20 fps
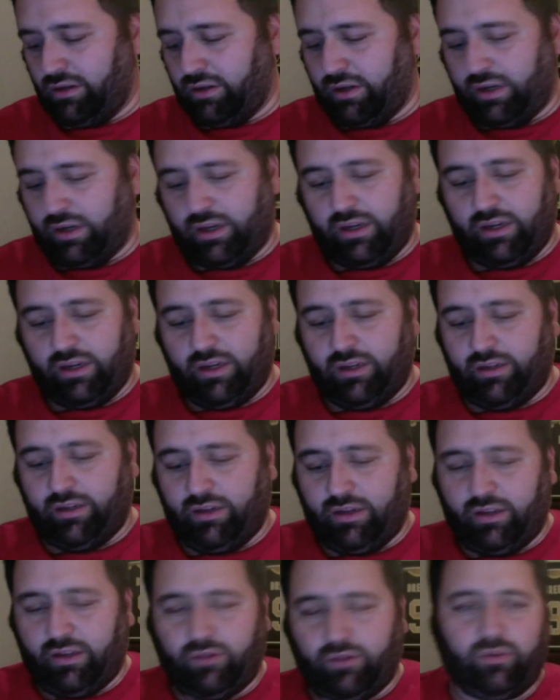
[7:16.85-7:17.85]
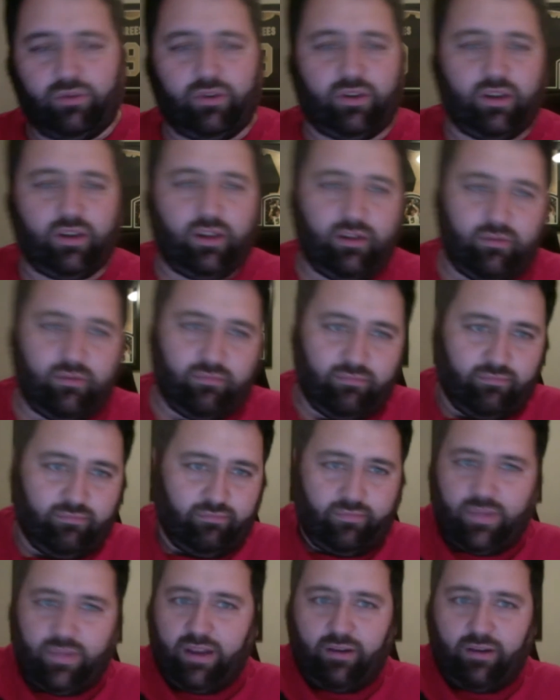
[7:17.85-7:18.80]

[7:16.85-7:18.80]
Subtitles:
and the other one can,